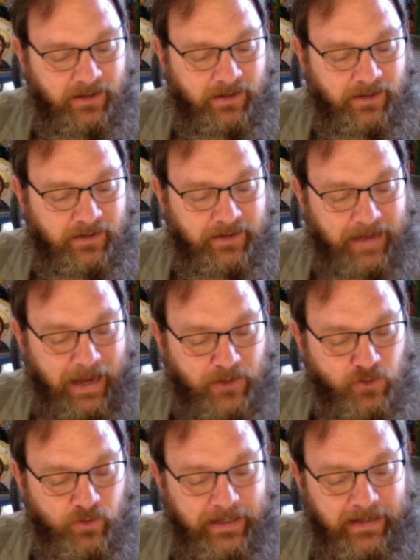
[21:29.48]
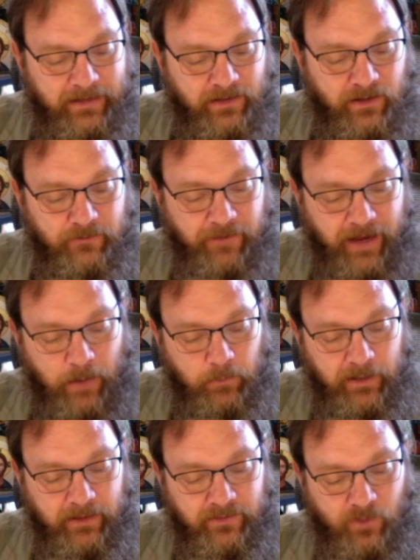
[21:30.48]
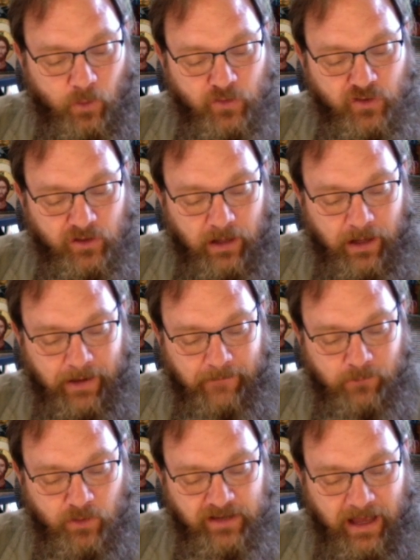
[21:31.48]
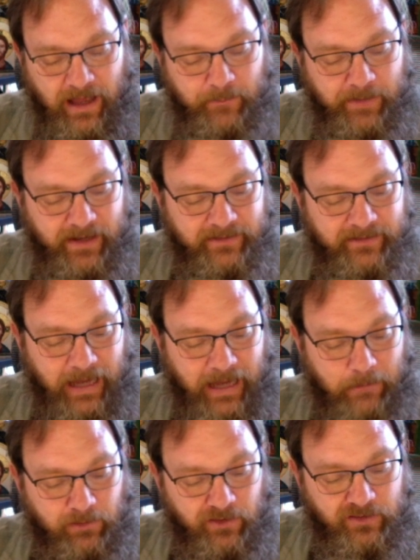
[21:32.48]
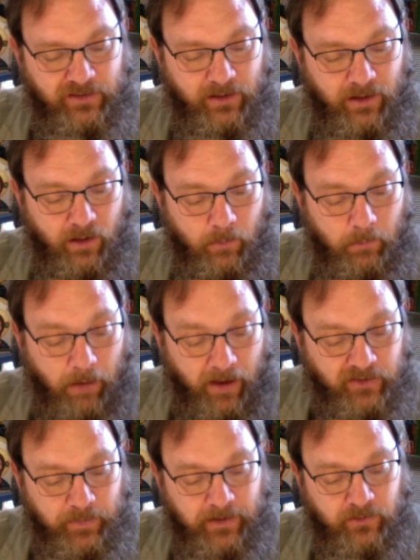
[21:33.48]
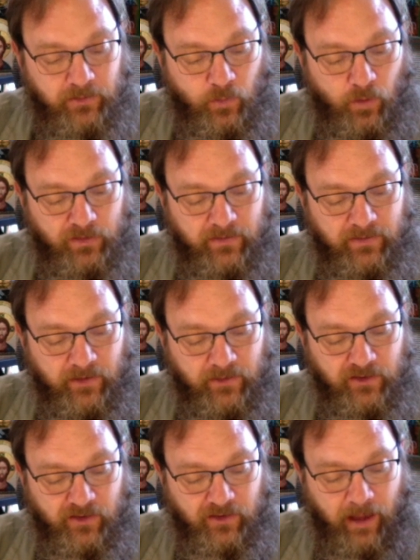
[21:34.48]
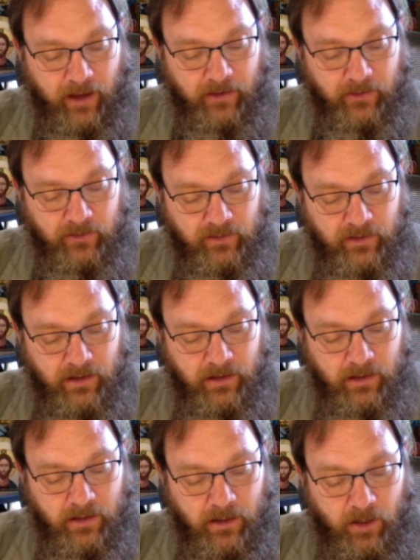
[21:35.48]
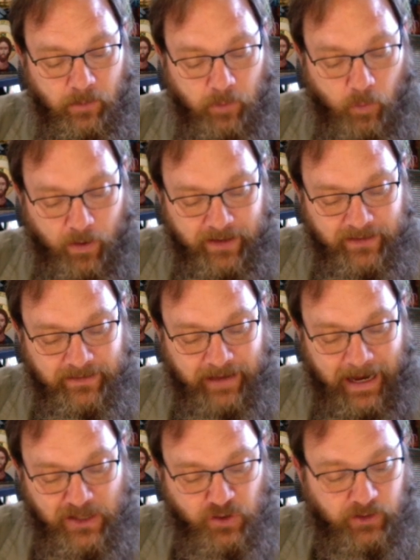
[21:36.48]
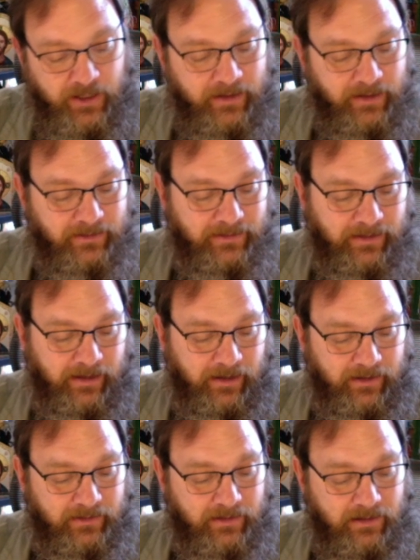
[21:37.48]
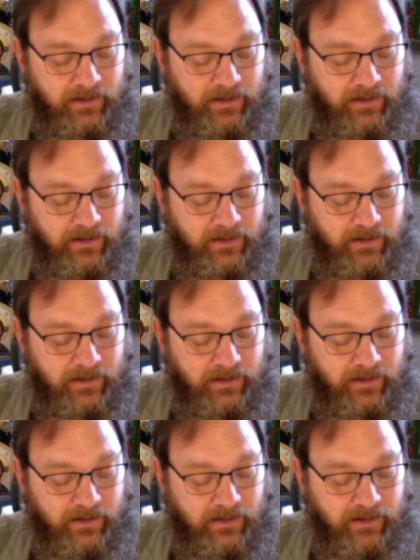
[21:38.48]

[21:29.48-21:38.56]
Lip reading: The natural needs of the family and social life, which have been established, must be the source of such desires. But what is natural in these things?